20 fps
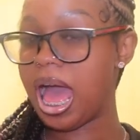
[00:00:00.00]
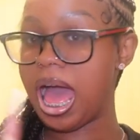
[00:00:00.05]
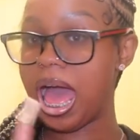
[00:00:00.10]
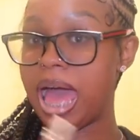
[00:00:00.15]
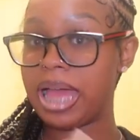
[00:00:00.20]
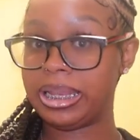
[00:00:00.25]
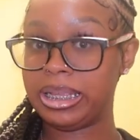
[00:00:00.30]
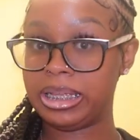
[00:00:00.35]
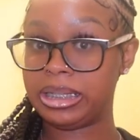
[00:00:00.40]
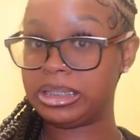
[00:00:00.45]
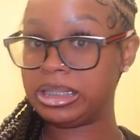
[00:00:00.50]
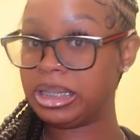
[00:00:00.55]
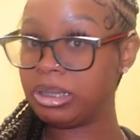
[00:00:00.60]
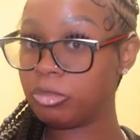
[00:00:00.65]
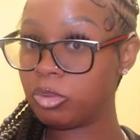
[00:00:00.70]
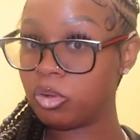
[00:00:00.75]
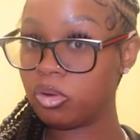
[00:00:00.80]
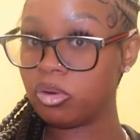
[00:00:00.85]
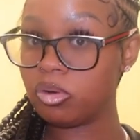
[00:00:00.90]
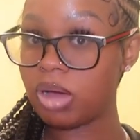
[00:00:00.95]
I did
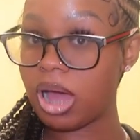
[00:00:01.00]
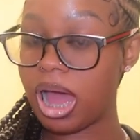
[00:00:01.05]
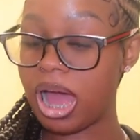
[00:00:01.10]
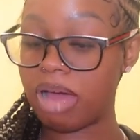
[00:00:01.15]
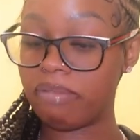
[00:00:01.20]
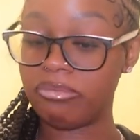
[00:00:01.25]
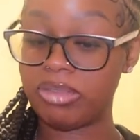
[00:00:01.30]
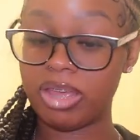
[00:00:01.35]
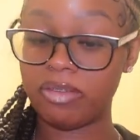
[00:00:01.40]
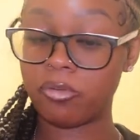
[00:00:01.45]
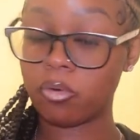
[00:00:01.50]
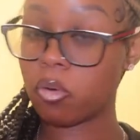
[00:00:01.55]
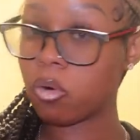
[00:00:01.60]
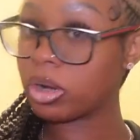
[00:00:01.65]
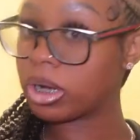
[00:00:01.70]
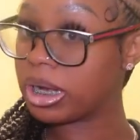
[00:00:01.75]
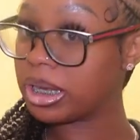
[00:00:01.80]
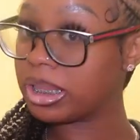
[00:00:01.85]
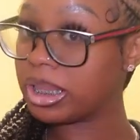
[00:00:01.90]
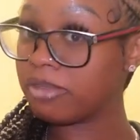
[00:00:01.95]
Temu. I've never
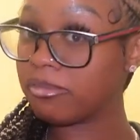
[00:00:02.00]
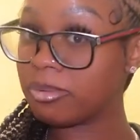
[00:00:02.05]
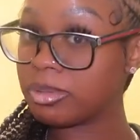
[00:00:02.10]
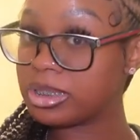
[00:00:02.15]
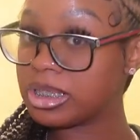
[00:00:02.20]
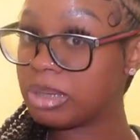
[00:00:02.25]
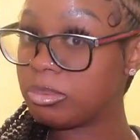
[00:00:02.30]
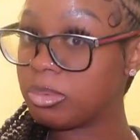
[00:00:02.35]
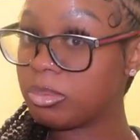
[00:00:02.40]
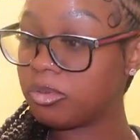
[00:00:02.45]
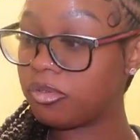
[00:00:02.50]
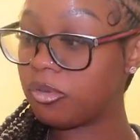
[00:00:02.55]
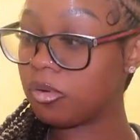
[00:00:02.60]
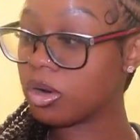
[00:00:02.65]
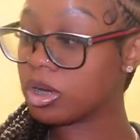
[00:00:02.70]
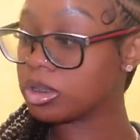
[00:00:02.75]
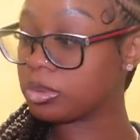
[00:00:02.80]
ordered anything from Temu before,